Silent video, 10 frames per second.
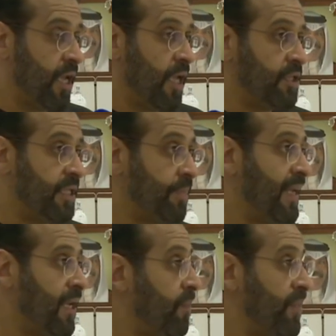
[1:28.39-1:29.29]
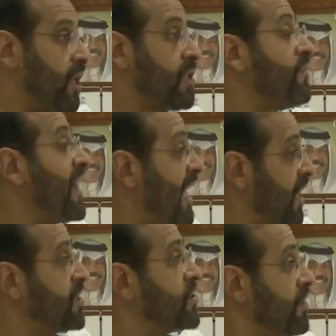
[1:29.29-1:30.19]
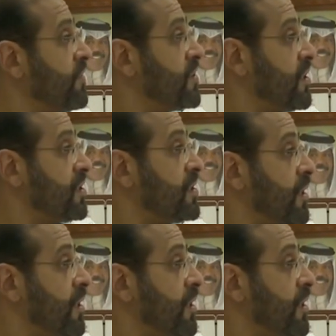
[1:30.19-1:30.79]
simply not because of the health services,